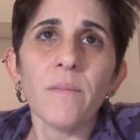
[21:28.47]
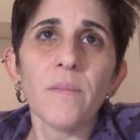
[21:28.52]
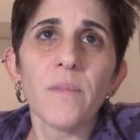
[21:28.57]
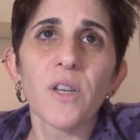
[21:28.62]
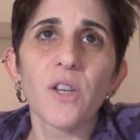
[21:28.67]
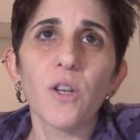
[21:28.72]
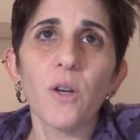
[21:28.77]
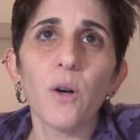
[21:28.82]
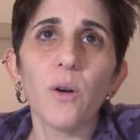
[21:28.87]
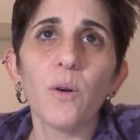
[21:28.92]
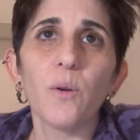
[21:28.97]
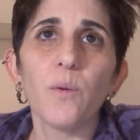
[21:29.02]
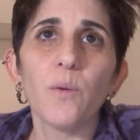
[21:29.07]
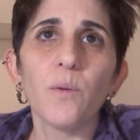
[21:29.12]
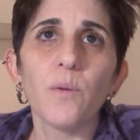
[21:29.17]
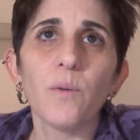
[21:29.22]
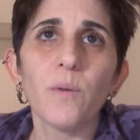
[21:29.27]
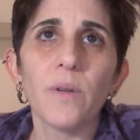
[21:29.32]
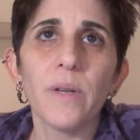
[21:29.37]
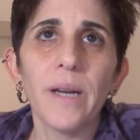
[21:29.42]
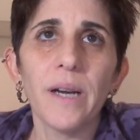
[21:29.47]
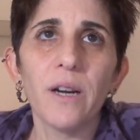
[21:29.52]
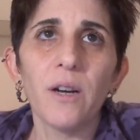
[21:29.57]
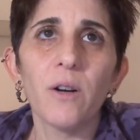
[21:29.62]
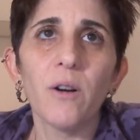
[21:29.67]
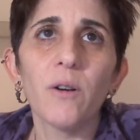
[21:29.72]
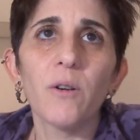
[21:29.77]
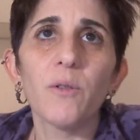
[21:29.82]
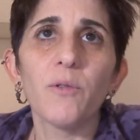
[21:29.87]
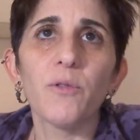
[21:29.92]
So
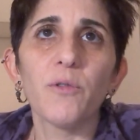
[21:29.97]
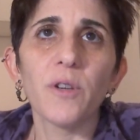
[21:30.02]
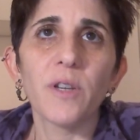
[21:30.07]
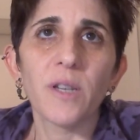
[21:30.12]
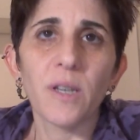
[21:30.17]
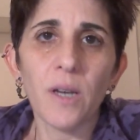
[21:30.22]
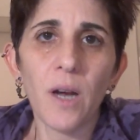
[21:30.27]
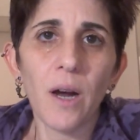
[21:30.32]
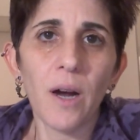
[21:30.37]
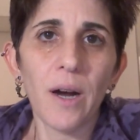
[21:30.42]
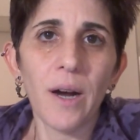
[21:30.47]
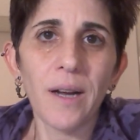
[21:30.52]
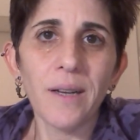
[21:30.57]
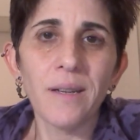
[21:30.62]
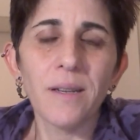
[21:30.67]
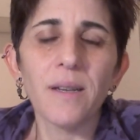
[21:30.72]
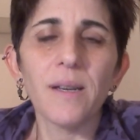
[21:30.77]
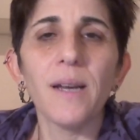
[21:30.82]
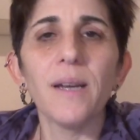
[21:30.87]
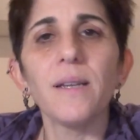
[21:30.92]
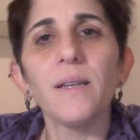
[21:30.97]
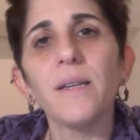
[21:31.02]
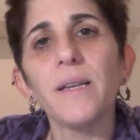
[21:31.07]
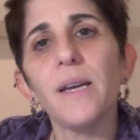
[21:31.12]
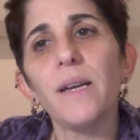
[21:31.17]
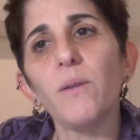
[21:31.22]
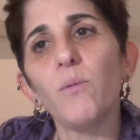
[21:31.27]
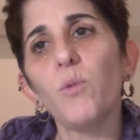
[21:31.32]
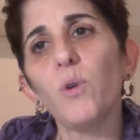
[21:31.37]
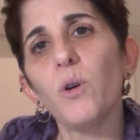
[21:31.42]
they're facades and
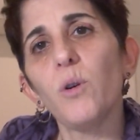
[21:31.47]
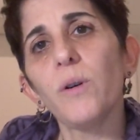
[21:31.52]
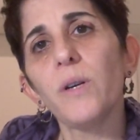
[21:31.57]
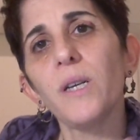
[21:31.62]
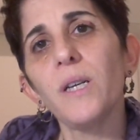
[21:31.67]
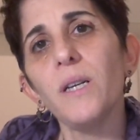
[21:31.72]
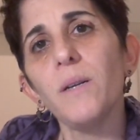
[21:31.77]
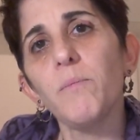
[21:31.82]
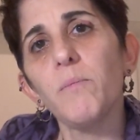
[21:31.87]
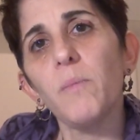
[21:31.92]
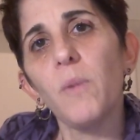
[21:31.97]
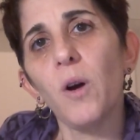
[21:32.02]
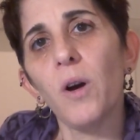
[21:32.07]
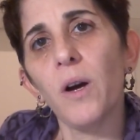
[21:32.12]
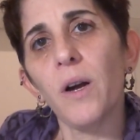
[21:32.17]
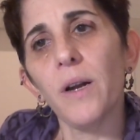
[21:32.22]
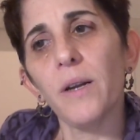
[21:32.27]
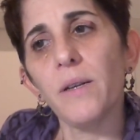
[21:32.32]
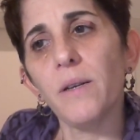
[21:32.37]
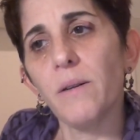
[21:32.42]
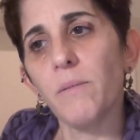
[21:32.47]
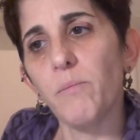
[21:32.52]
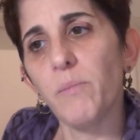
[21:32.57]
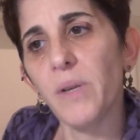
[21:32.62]
they will keep on